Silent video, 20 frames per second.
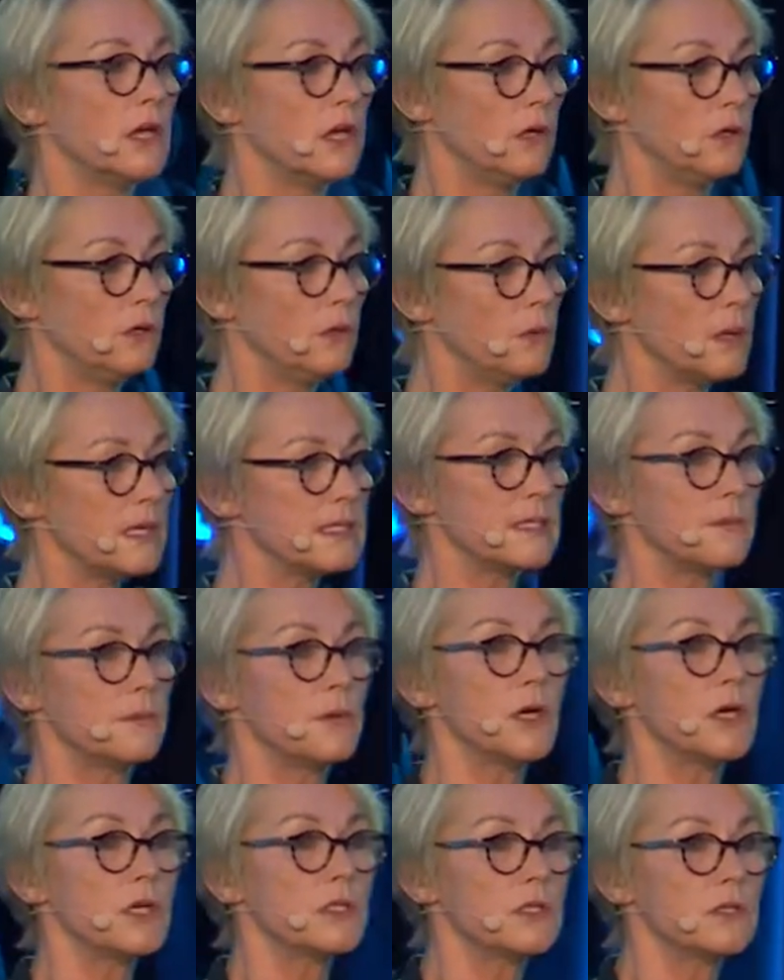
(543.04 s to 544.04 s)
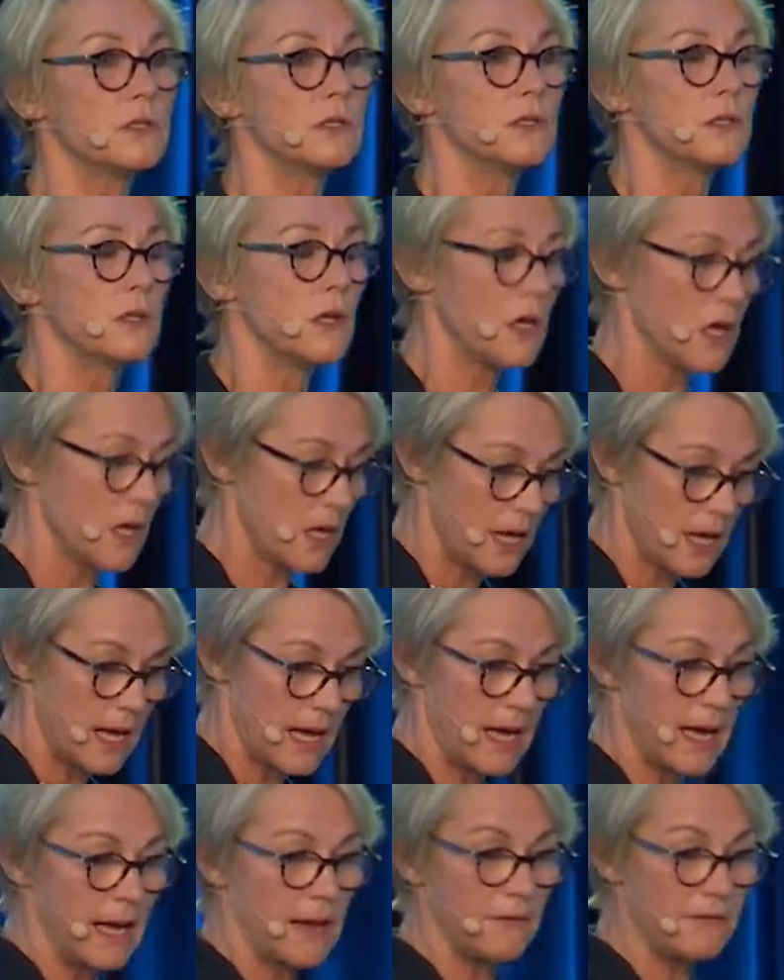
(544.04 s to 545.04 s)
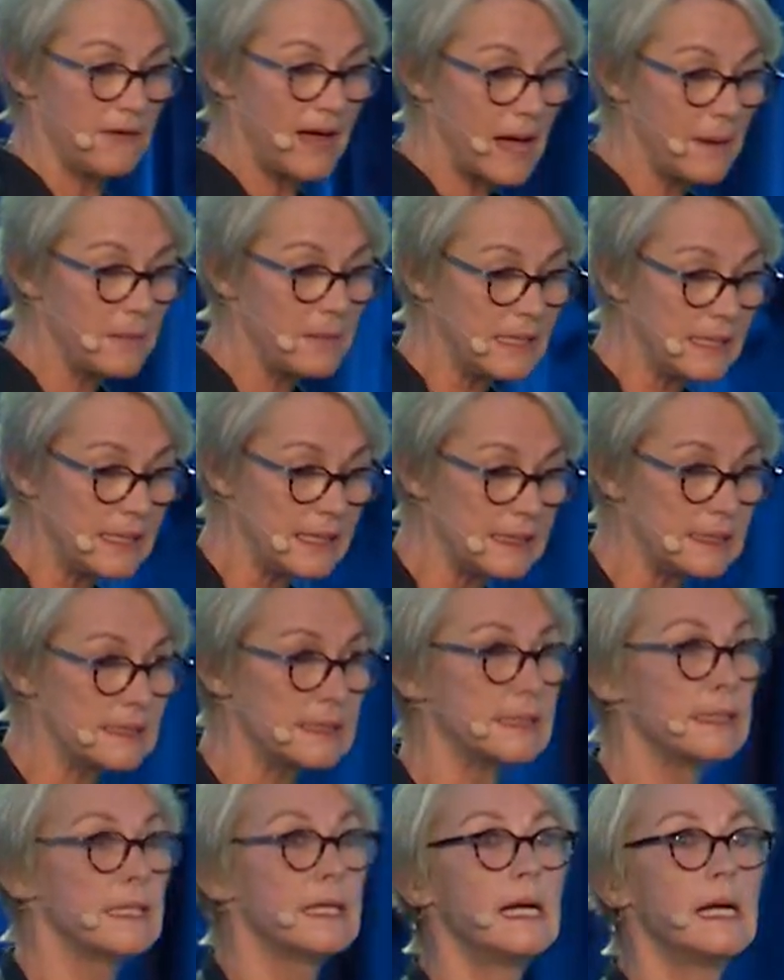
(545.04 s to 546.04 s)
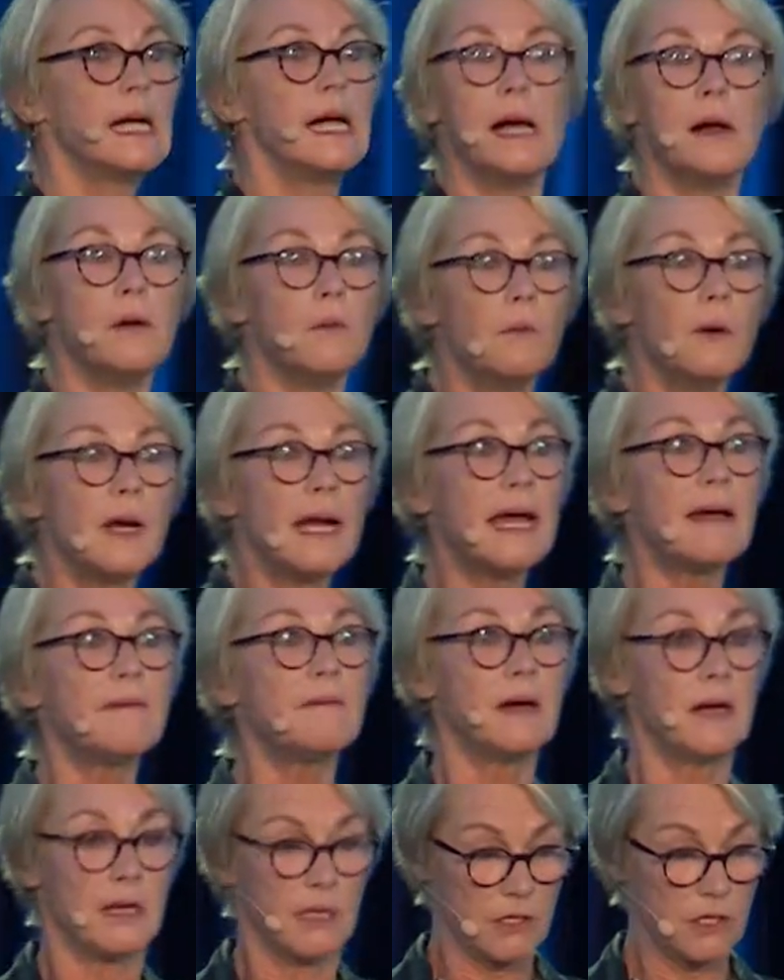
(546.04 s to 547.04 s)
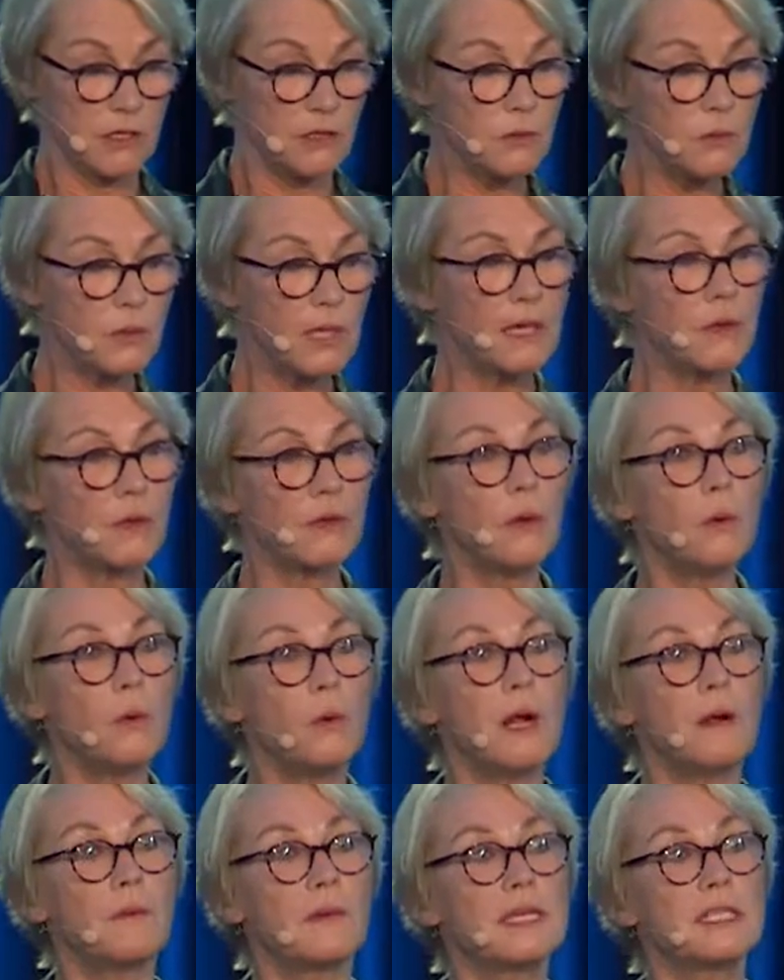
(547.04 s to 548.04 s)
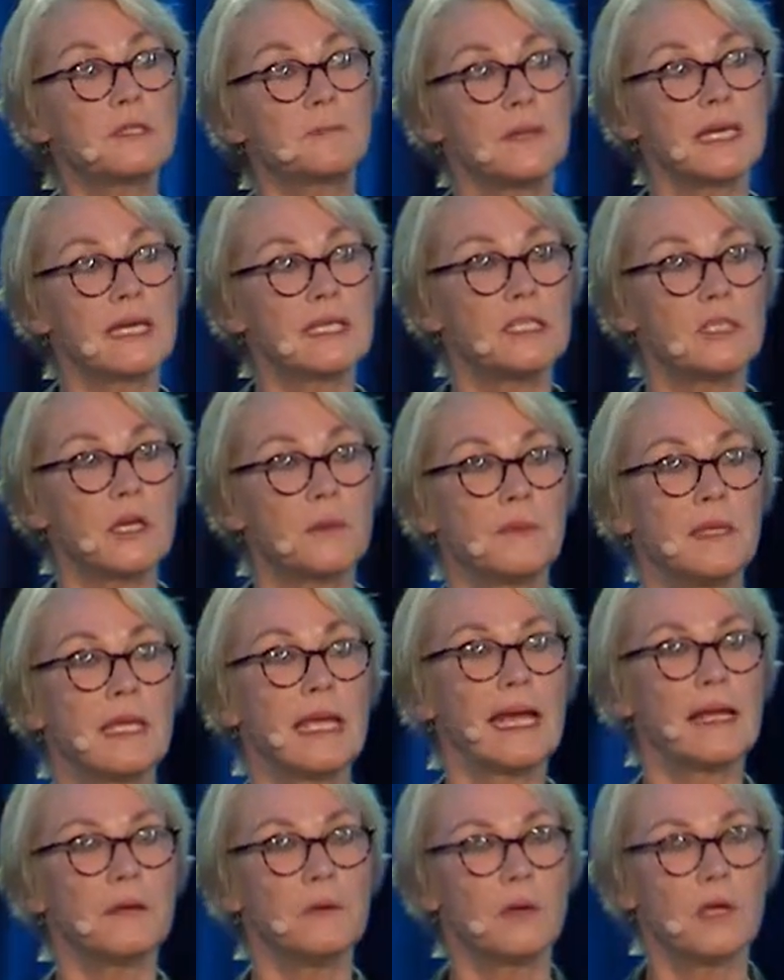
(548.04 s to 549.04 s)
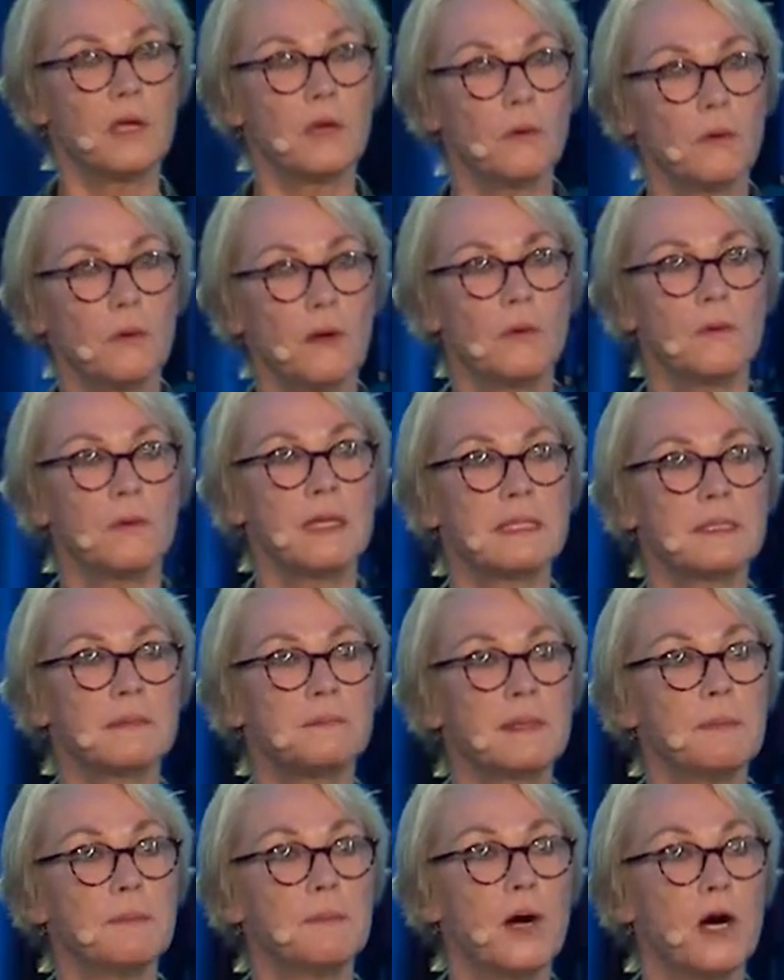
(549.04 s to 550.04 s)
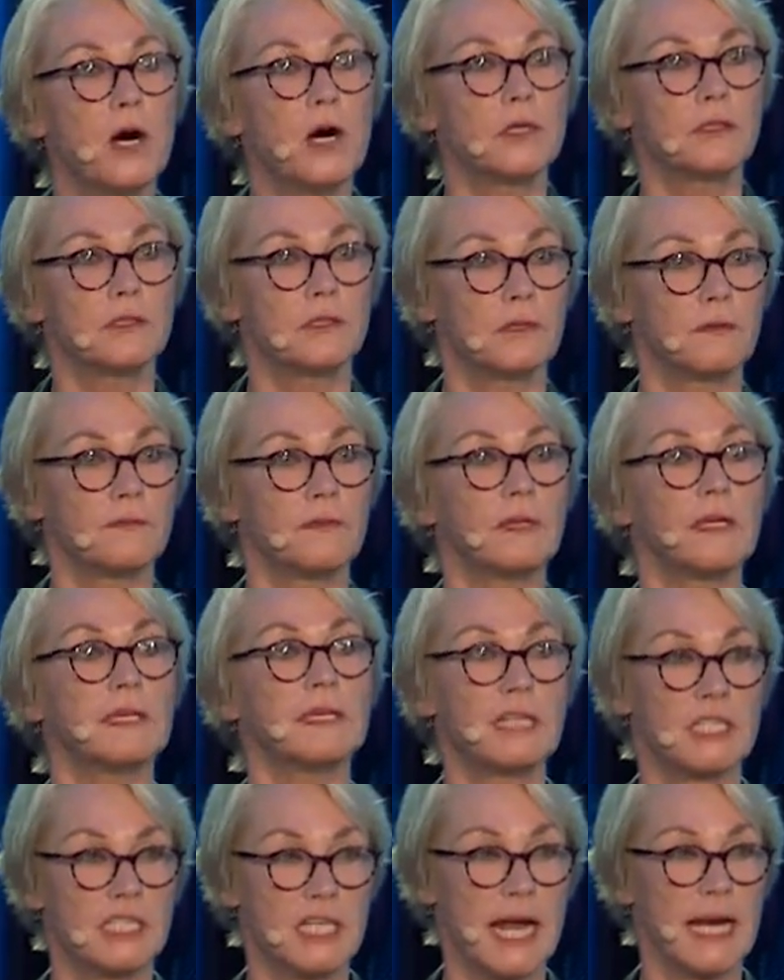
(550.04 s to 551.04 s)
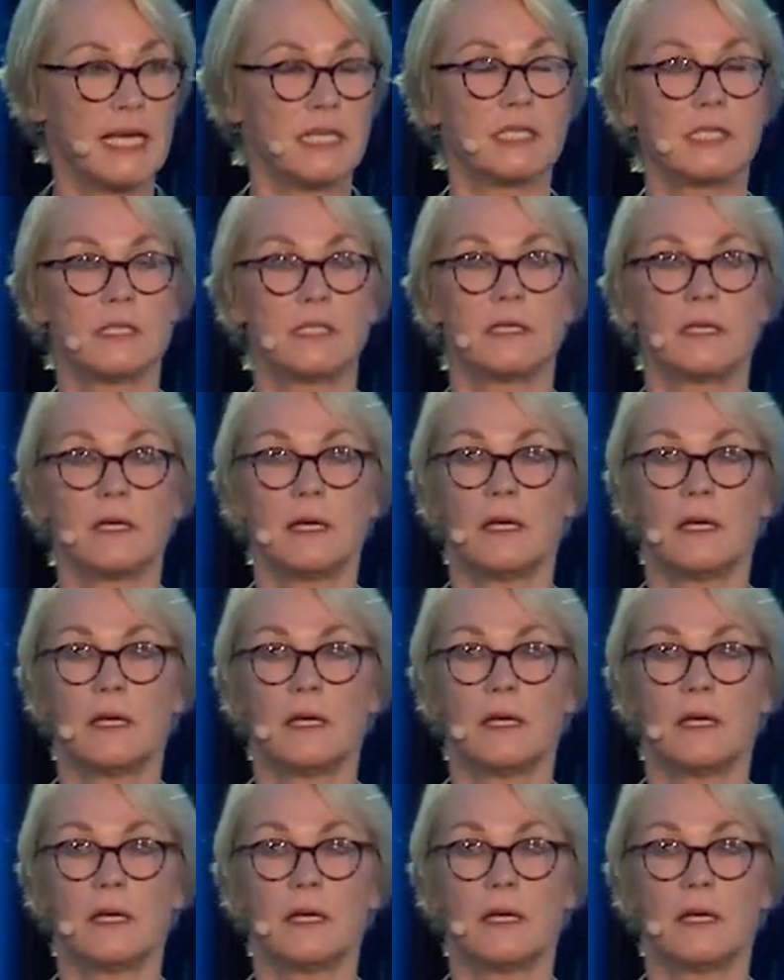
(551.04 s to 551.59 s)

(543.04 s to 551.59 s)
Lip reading: you as a person, families, whatever. You can always pick something and you can always be part of the change.